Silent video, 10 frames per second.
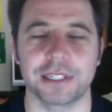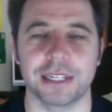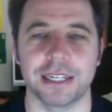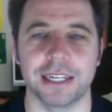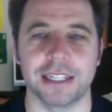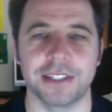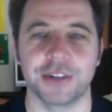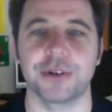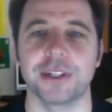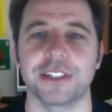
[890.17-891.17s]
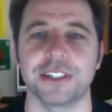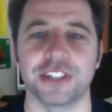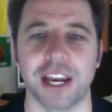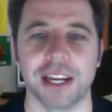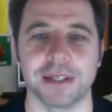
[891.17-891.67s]
answer your question,
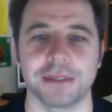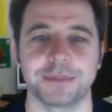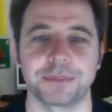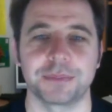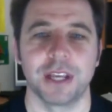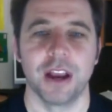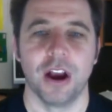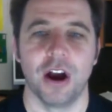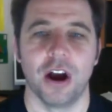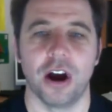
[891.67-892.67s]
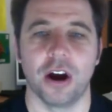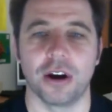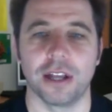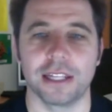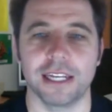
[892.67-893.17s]
Jaden. All
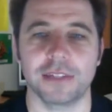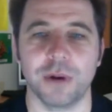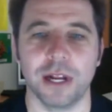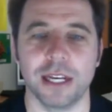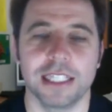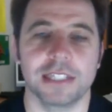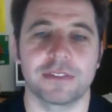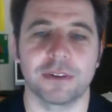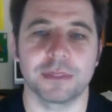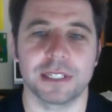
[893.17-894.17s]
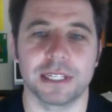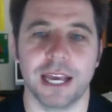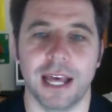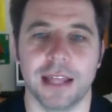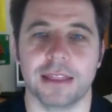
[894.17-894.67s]
right, the next one is from
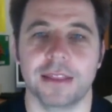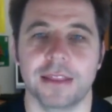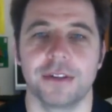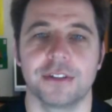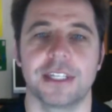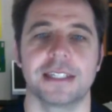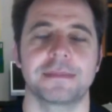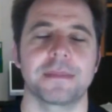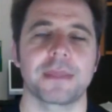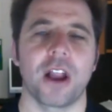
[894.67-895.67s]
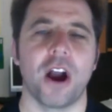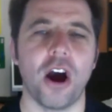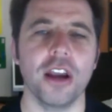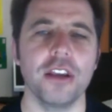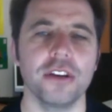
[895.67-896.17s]
Siddharth, who says,
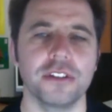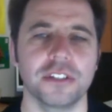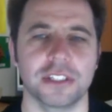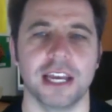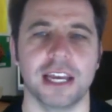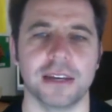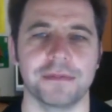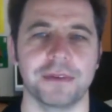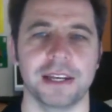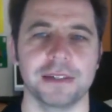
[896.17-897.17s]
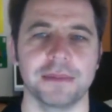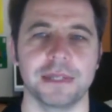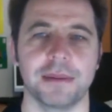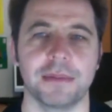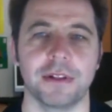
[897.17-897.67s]
I use Yasaka Phantom
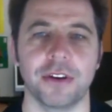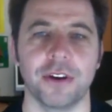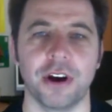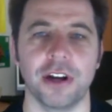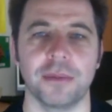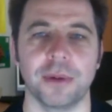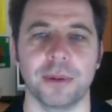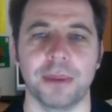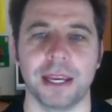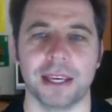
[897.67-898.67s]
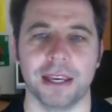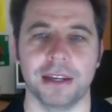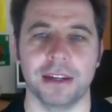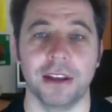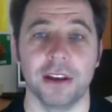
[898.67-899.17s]
009 on my
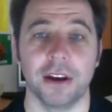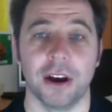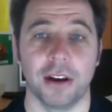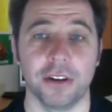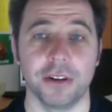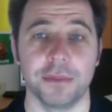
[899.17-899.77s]
backhand. I learned